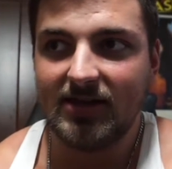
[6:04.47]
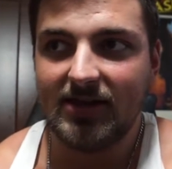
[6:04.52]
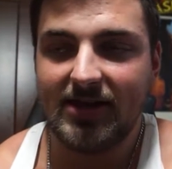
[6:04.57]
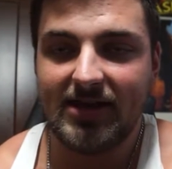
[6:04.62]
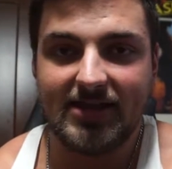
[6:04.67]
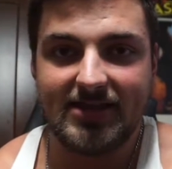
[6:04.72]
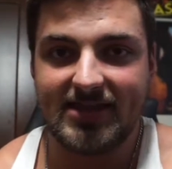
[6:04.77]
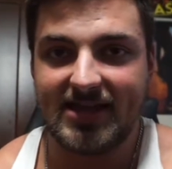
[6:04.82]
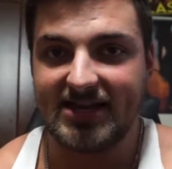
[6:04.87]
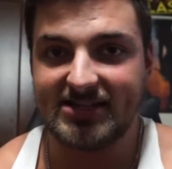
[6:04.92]

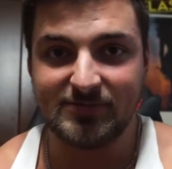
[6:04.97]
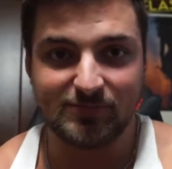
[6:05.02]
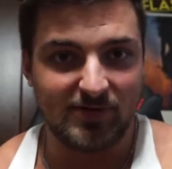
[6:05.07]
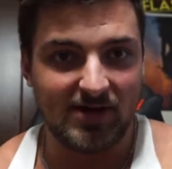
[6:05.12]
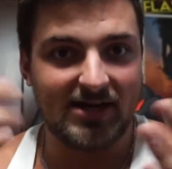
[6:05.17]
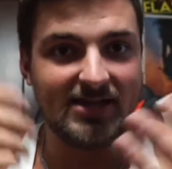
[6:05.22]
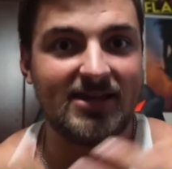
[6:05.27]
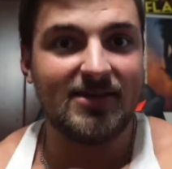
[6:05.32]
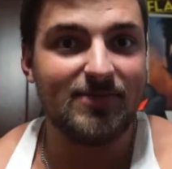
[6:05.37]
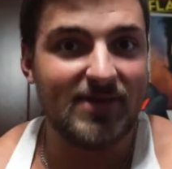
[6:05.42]
And that's
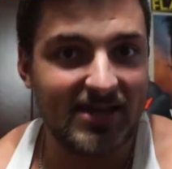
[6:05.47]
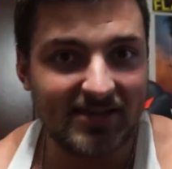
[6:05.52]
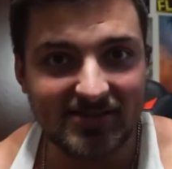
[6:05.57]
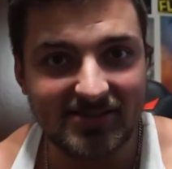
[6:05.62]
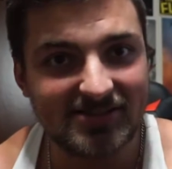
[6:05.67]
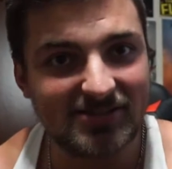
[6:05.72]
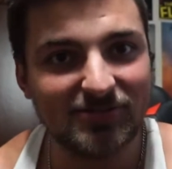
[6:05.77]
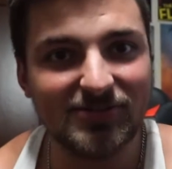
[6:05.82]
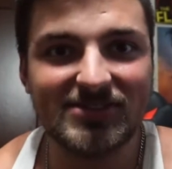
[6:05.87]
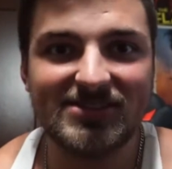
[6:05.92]
why he made
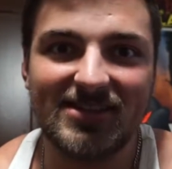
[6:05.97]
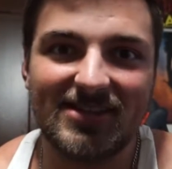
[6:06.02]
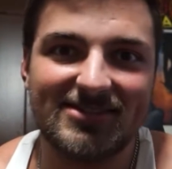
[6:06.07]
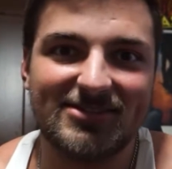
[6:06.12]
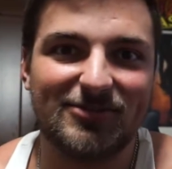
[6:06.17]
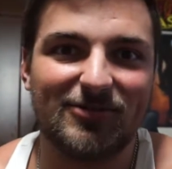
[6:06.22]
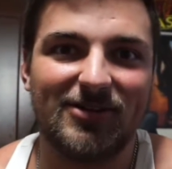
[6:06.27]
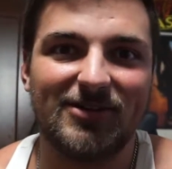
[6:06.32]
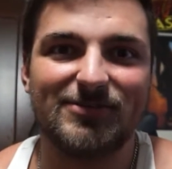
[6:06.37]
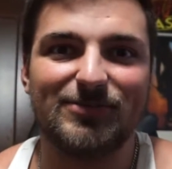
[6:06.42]
the Suicide
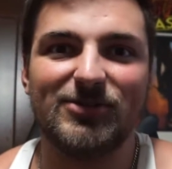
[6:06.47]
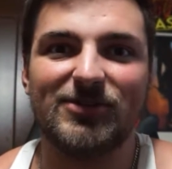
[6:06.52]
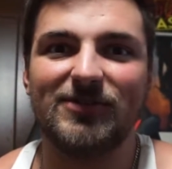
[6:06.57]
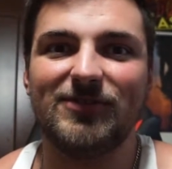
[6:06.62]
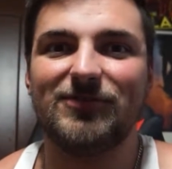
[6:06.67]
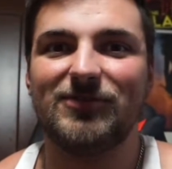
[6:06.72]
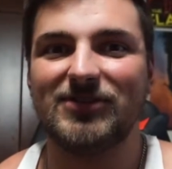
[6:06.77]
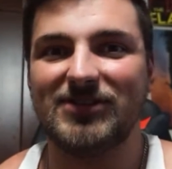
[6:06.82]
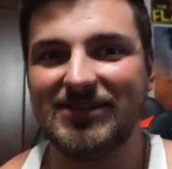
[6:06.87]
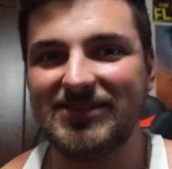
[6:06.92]
Squad movie
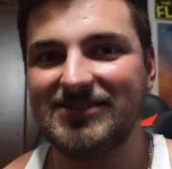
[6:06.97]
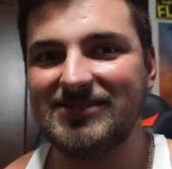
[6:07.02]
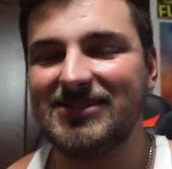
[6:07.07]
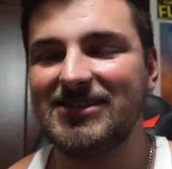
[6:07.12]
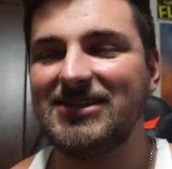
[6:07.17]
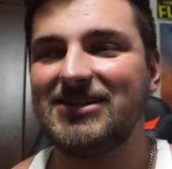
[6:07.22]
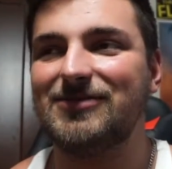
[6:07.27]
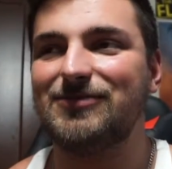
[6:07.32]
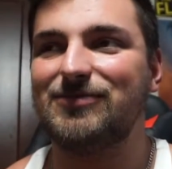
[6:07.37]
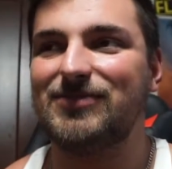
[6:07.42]
for
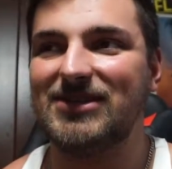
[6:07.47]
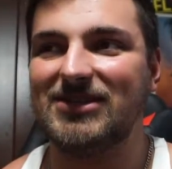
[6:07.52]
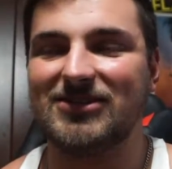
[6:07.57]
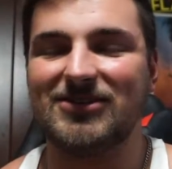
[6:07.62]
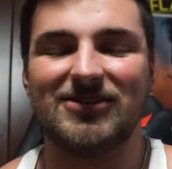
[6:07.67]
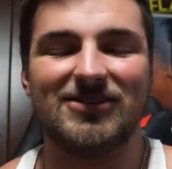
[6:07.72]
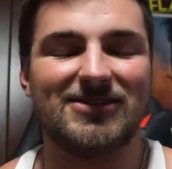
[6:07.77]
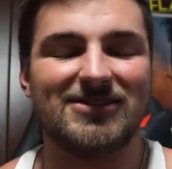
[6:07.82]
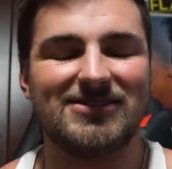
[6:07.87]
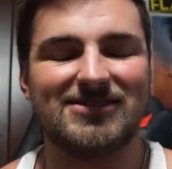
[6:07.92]
DC,
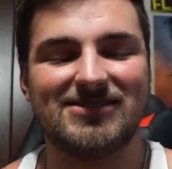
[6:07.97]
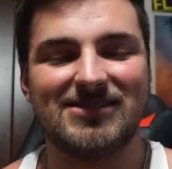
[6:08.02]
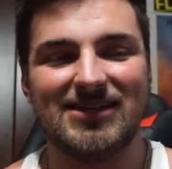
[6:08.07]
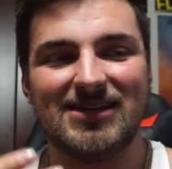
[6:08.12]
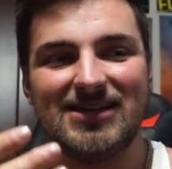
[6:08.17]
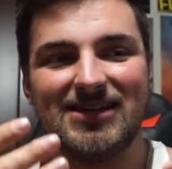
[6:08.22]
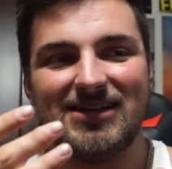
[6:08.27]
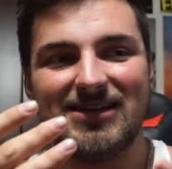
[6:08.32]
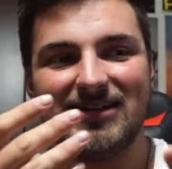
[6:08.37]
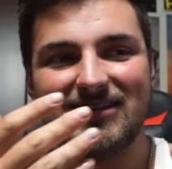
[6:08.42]
because
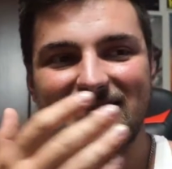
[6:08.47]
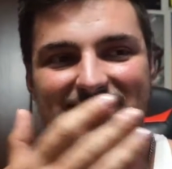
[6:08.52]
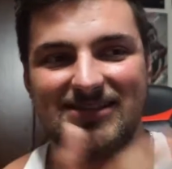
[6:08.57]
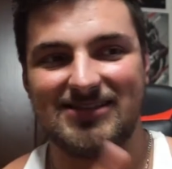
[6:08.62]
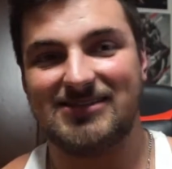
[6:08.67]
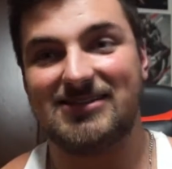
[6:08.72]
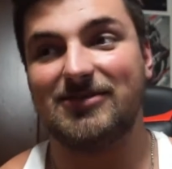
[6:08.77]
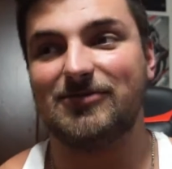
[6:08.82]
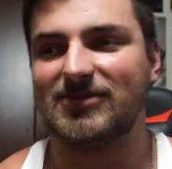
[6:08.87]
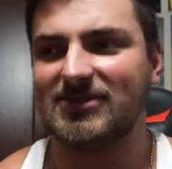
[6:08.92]

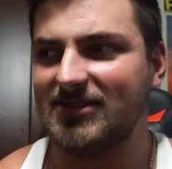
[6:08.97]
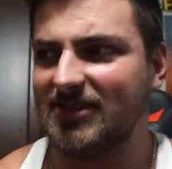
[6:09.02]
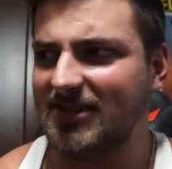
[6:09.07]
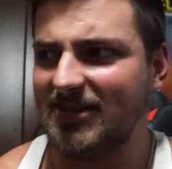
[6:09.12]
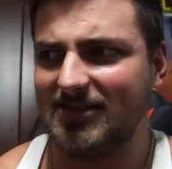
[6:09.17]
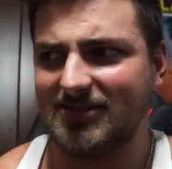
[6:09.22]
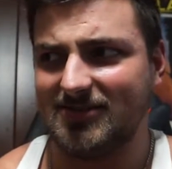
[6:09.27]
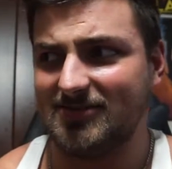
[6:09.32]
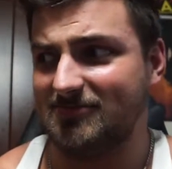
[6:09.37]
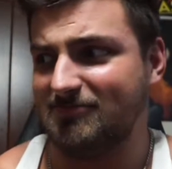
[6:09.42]
DC was
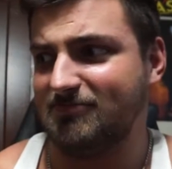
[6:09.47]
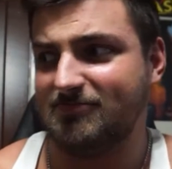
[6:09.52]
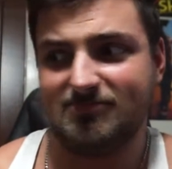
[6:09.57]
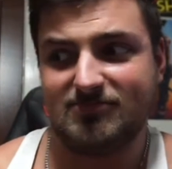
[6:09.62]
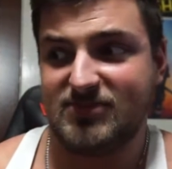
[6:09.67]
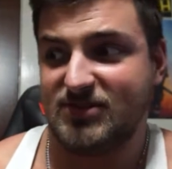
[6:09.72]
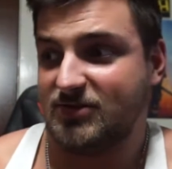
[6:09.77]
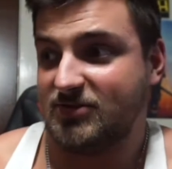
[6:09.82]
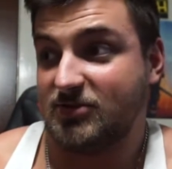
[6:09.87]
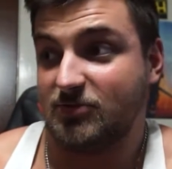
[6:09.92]
like,
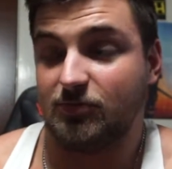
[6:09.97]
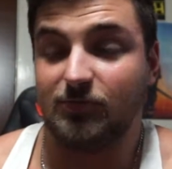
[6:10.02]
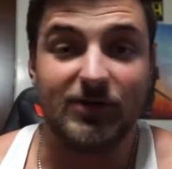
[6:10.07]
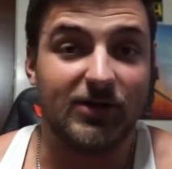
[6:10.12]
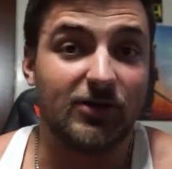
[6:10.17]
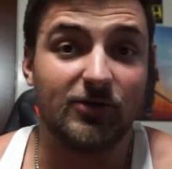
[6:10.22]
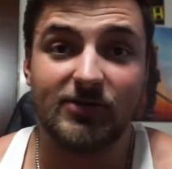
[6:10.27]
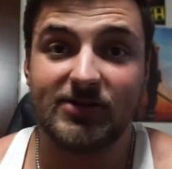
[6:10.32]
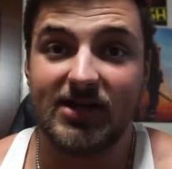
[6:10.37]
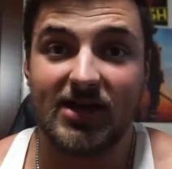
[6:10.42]
we
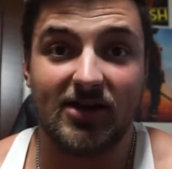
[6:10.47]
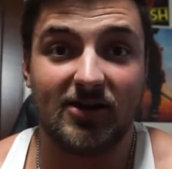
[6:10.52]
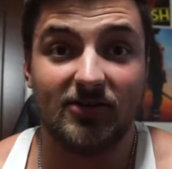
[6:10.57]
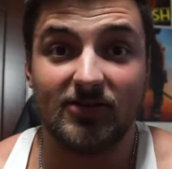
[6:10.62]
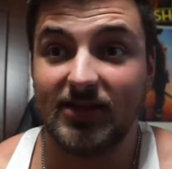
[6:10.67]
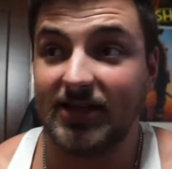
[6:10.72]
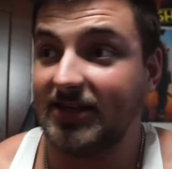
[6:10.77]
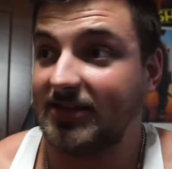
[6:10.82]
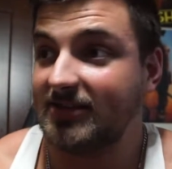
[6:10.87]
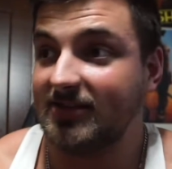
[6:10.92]
don't care,
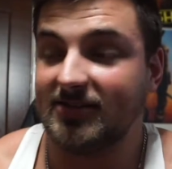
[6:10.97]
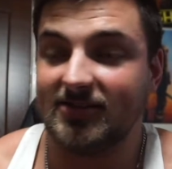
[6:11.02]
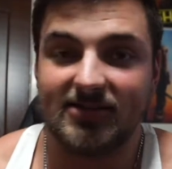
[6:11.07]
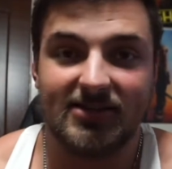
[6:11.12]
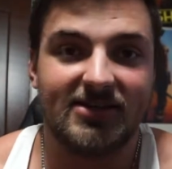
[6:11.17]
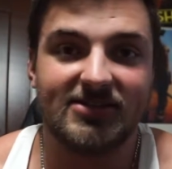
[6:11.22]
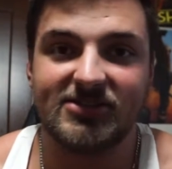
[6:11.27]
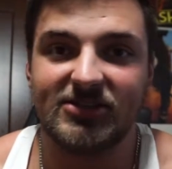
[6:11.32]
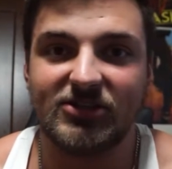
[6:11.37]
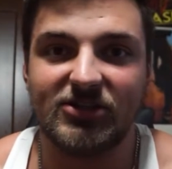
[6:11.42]
like,
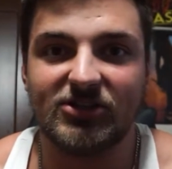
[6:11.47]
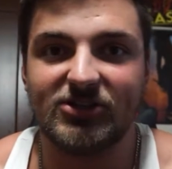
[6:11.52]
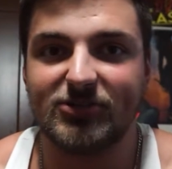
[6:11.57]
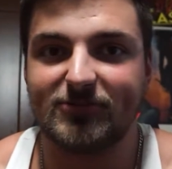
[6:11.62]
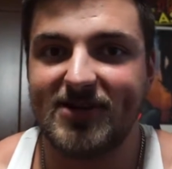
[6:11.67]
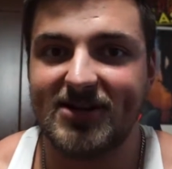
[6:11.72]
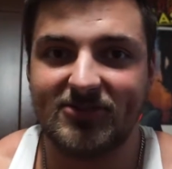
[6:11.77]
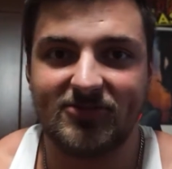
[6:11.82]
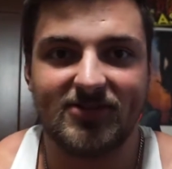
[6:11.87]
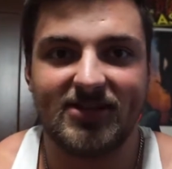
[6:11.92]
he's a good
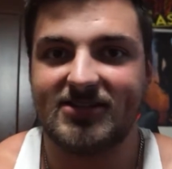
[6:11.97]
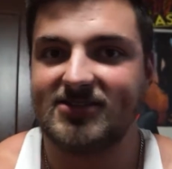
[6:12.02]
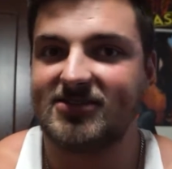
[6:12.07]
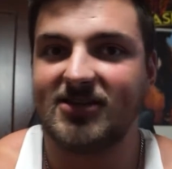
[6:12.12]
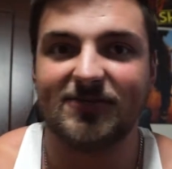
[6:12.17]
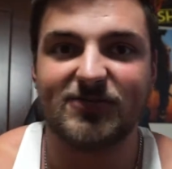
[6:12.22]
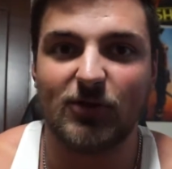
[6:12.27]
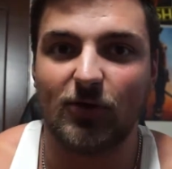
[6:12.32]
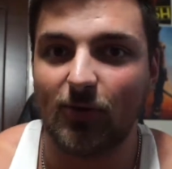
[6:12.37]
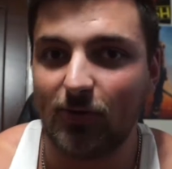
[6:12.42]
director, that
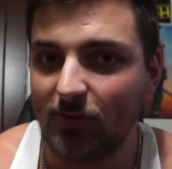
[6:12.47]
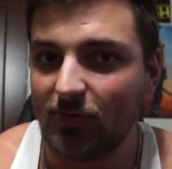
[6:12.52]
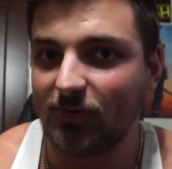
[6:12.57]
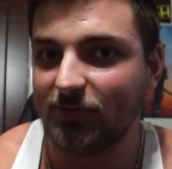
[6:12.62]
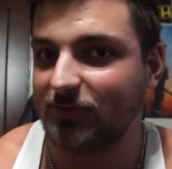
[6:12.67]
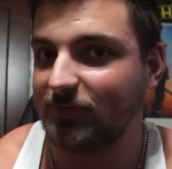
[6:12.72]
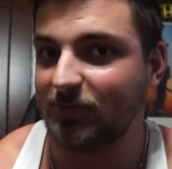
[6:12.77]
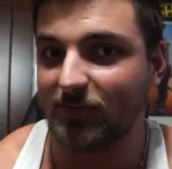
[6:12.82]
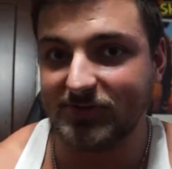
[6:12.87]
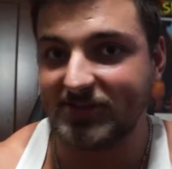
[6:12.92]
stuff's
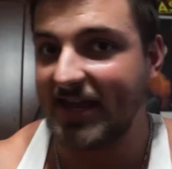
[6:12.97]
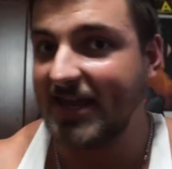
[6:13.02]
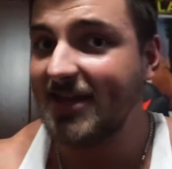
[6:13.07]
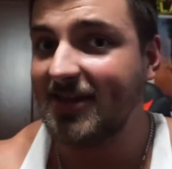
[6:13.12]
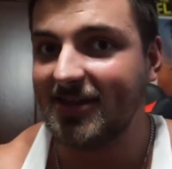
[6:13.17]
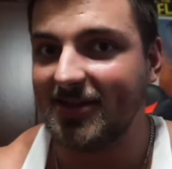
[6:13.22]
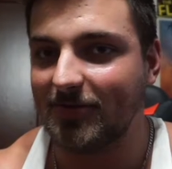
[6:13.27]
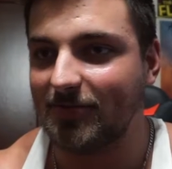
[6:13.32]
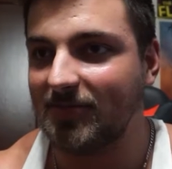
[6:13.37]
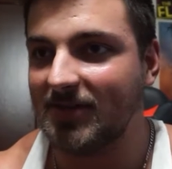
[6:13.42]
old, we'll
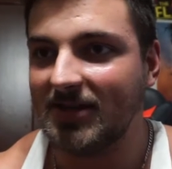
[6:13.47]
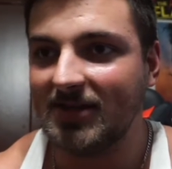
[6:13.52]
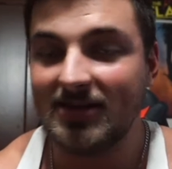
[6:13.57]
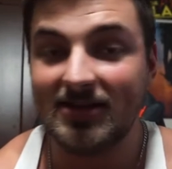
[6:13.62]
take him.